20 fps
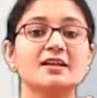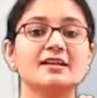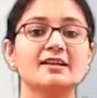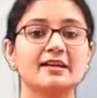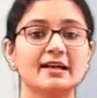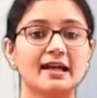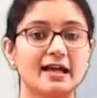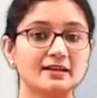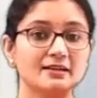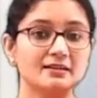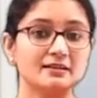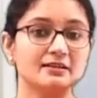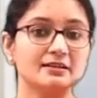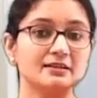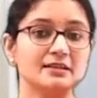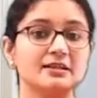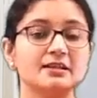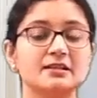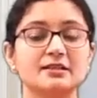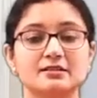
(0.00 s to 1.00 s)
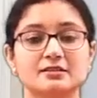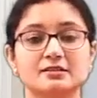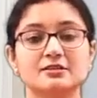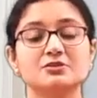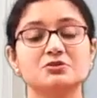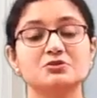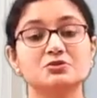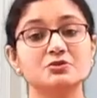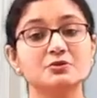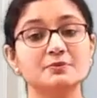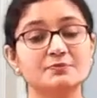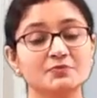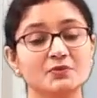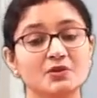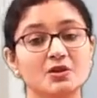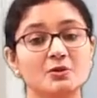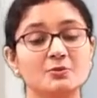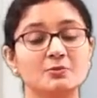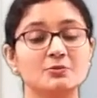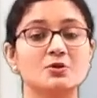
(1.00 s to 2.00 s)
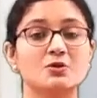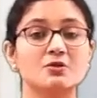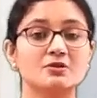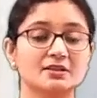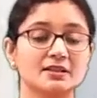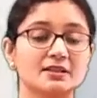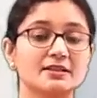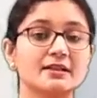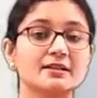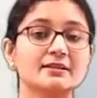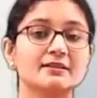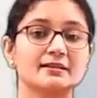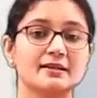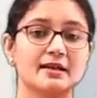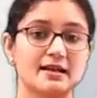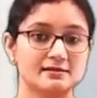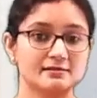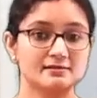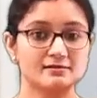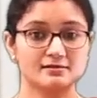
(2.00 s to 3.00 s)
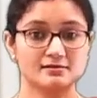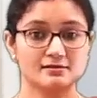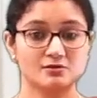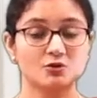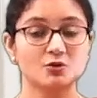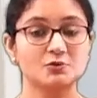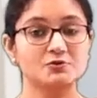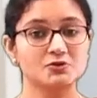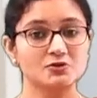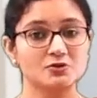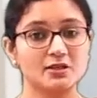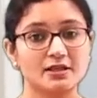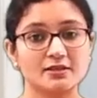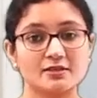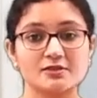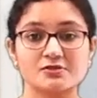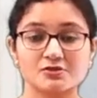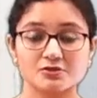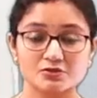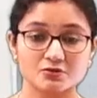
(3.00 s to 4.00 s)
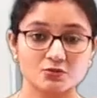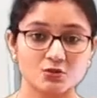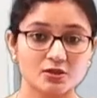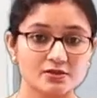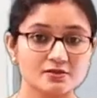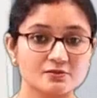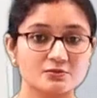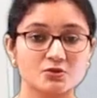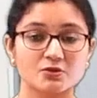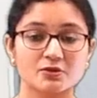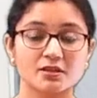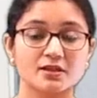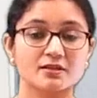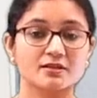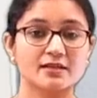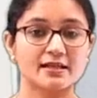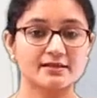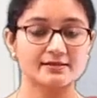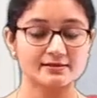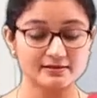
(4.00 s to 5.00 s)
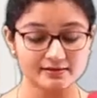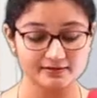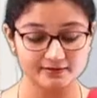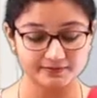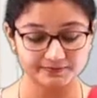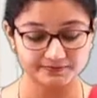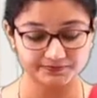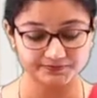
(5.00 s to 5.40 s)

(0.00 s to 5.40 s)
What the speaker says: can lead into bronchiectasis. Hopes you understood what is bronchiectasis.